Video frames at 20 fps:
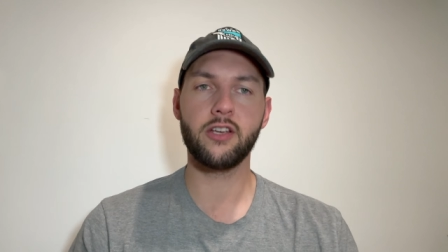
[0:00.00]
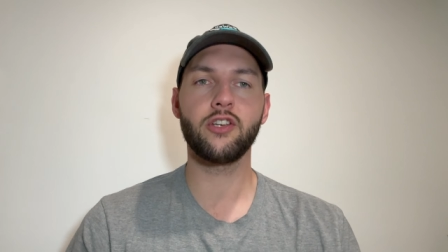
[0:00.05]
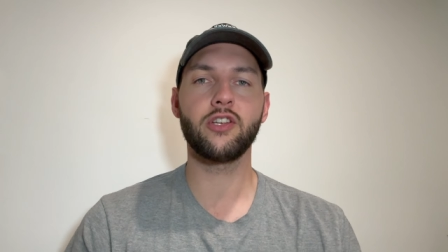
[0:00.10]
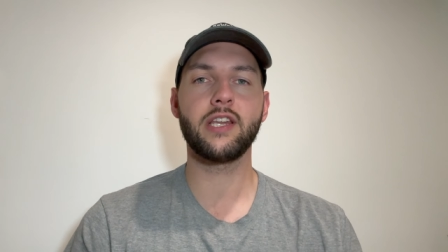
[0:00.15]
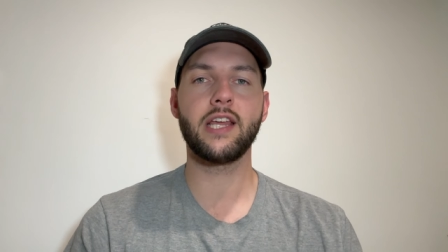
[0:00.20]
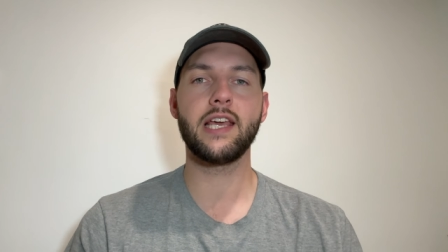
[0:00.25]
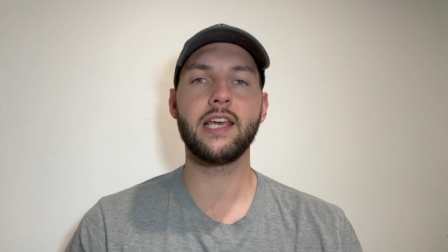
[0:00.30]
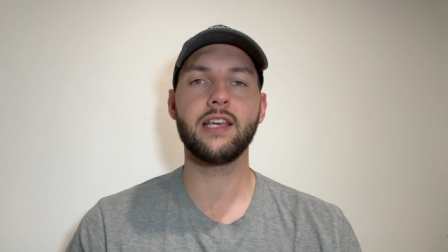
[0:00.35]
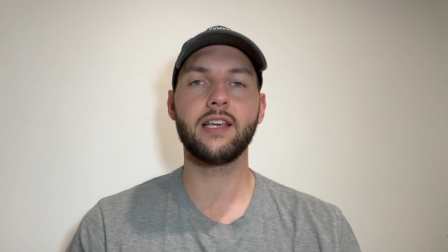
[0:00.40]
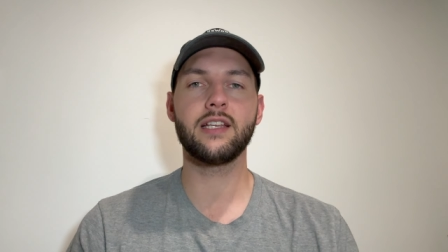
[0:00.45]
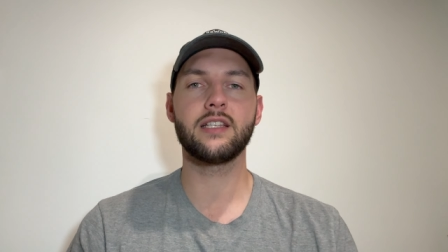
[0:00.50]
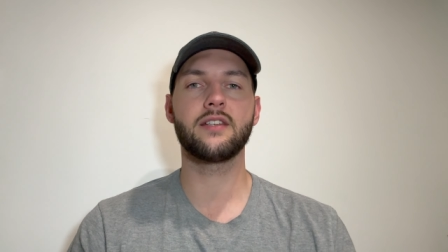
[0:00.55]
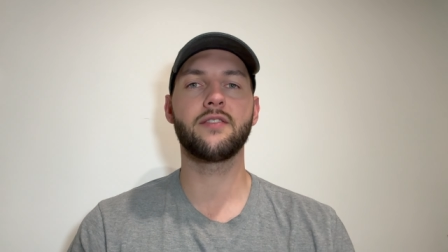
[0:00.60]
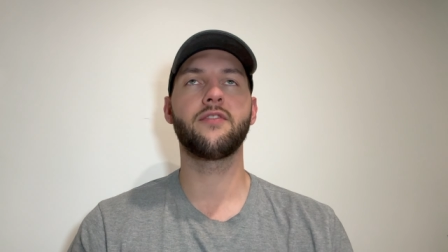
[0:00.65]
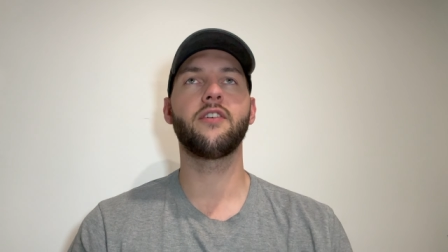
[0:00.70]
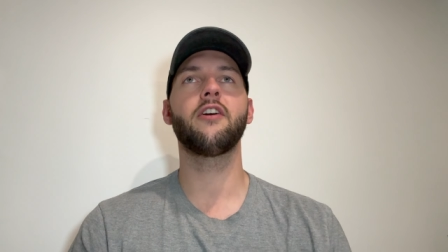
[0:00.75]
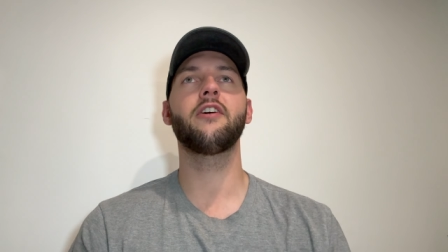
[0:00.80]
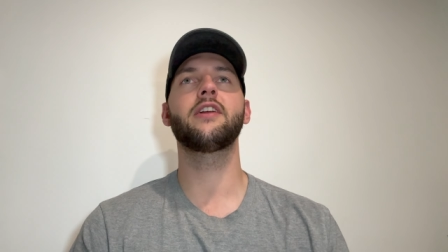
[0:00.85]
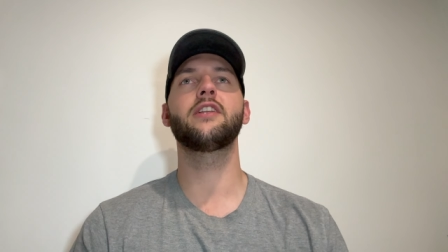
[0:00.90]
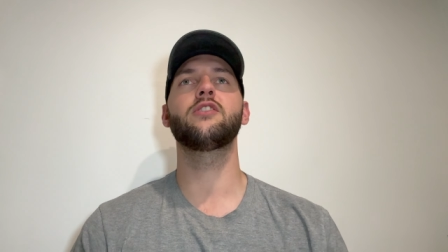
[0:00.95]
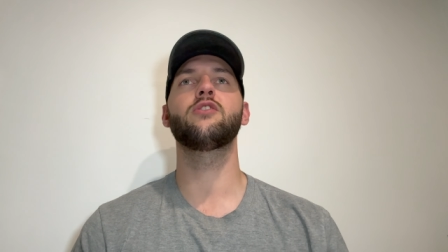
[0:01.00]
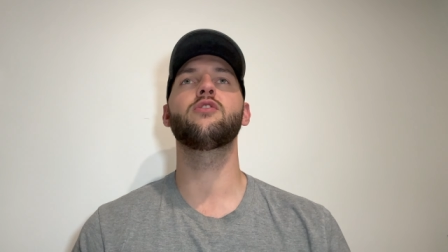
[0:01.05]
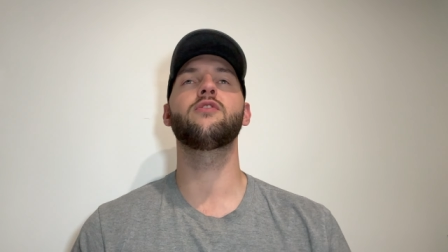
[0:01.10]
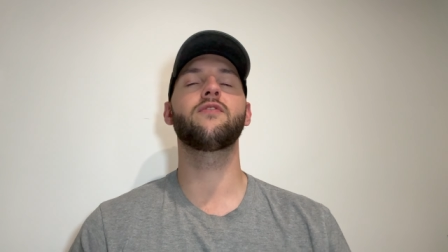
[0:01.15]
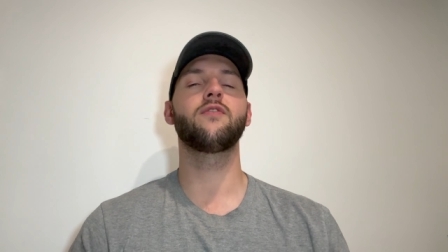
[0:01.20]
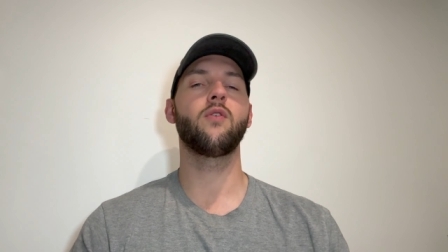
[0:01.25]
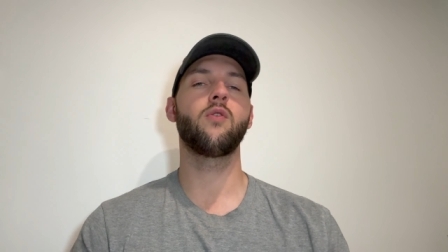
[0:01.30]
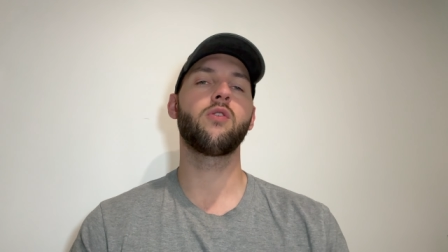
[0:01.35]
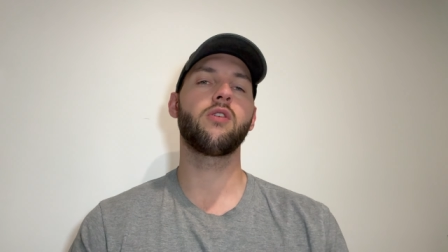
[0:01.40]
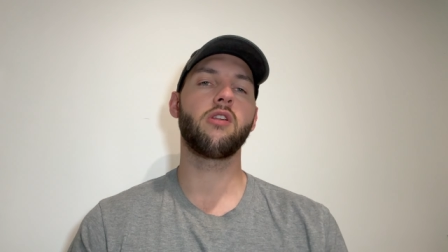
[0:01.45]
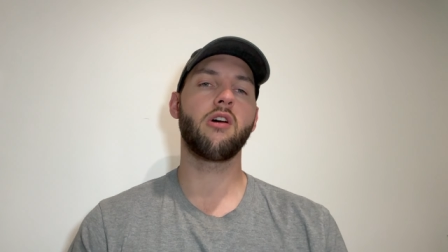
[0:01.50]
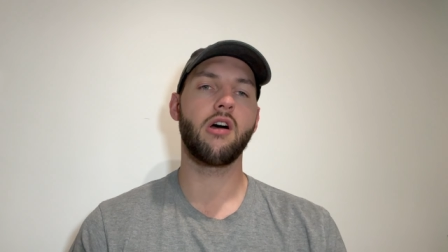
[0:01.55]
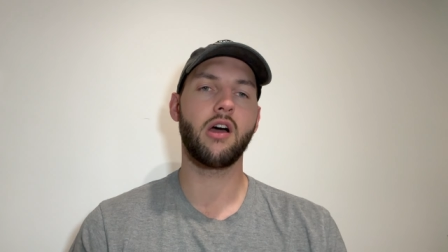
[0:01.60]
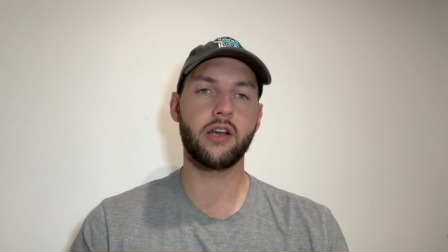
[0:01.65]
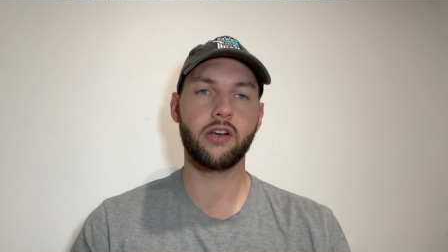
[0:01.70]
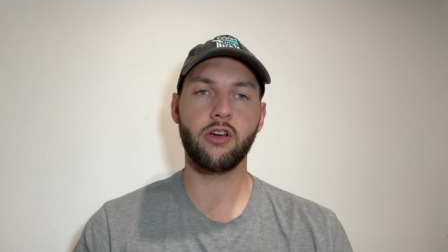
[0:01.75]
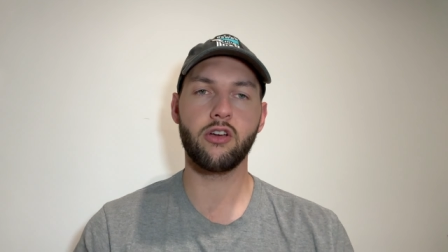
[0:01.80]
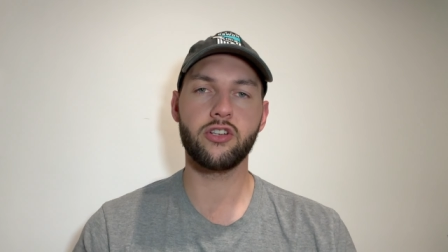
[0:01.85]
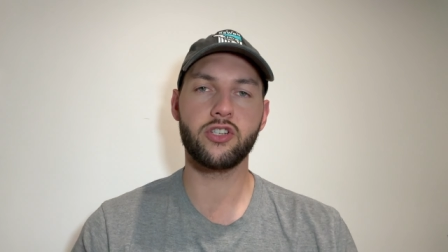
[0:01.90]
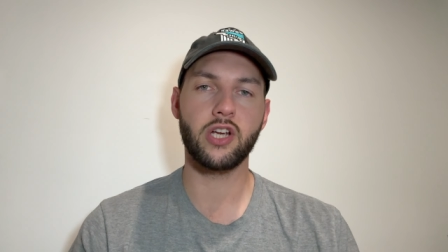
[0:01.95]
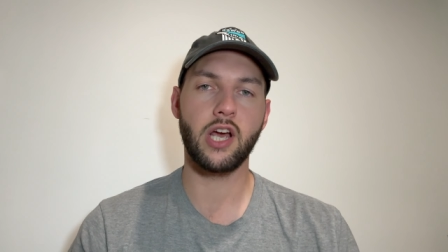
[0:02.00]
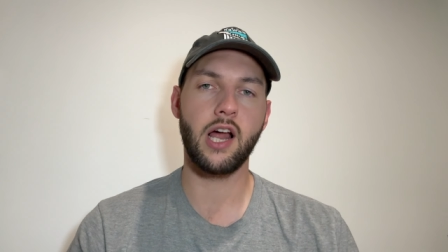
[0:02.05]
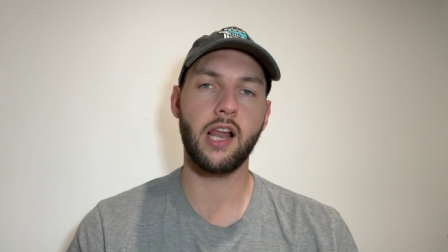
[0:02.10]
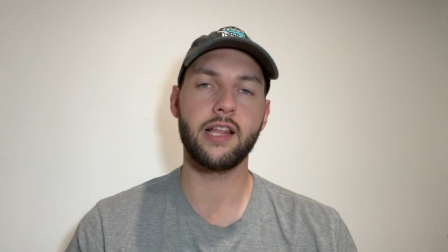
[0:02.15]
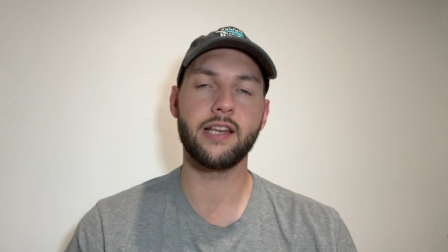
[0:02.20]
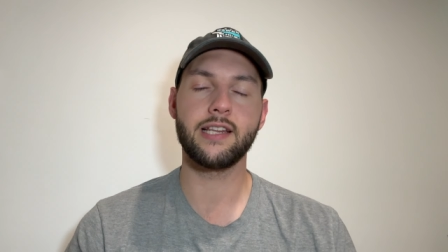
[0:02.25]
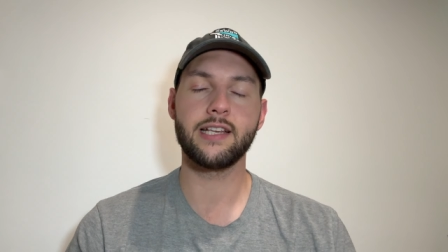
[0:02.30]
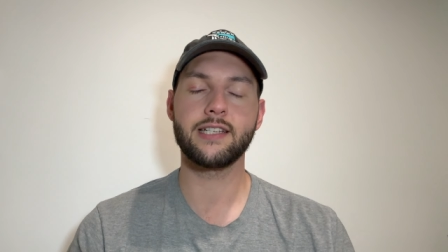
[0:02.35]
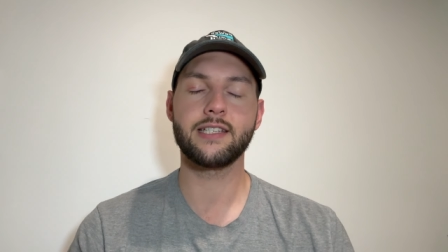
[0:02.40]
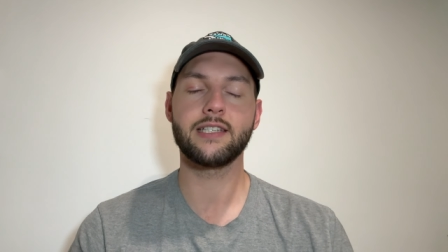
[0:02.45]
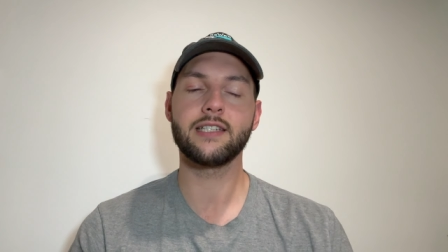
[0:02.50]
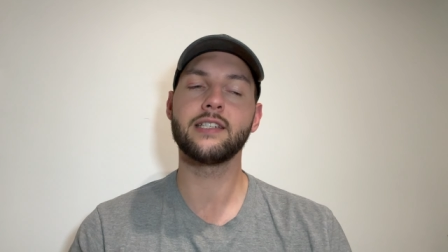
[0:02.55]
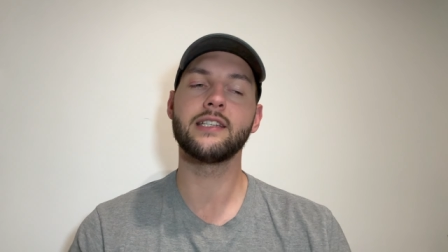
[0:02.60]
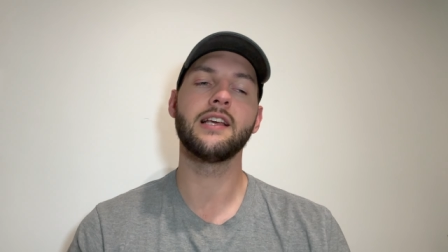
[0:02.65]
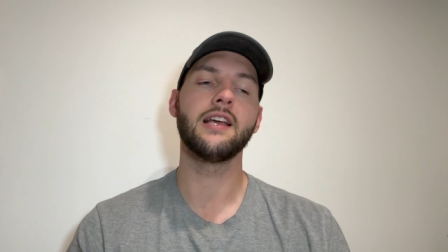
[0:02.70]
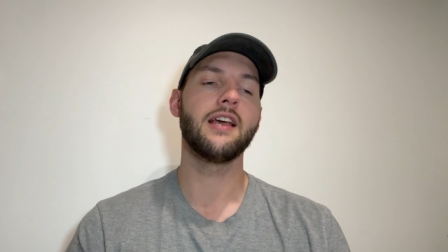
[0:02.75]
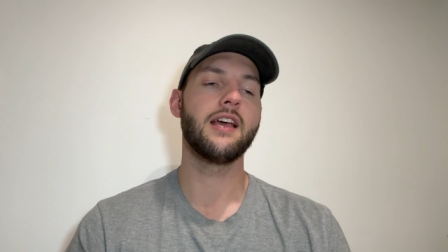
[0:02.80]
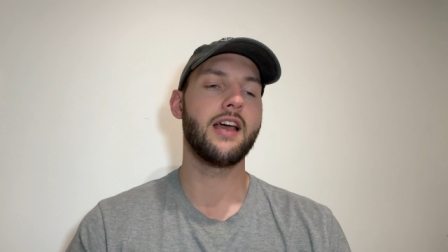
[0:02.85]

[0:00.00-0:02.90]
unique, it's a very new forward line, no Charlie Dixon,